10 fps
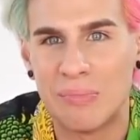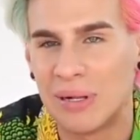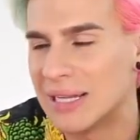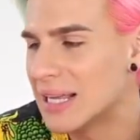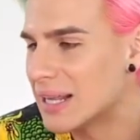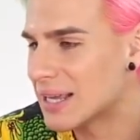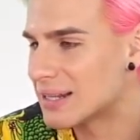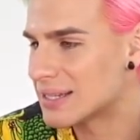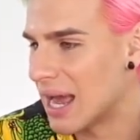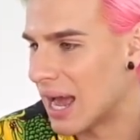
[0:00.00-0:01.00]
completely
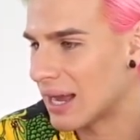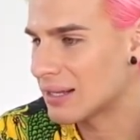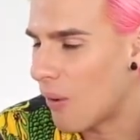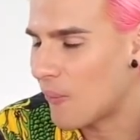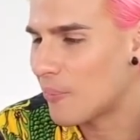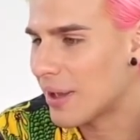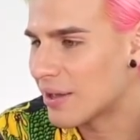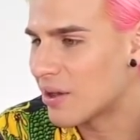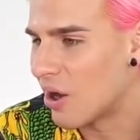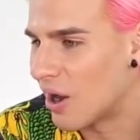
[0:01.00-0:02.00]
intact. Oh
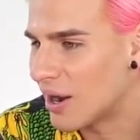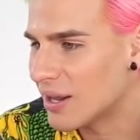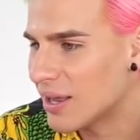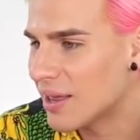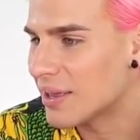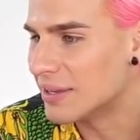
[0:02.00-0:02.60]
my God,